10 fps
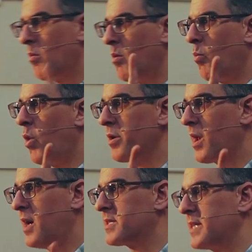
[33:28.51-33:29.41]
One
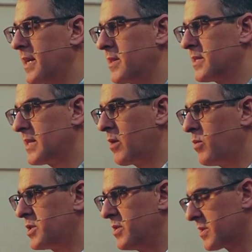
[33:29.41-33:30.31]
last thing, I
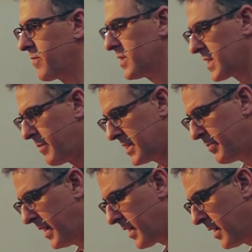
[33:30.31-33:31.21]
always do this the first time I
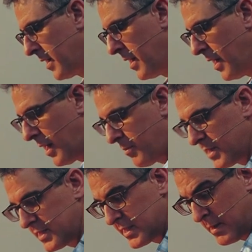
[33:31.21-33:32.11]
speak. This is in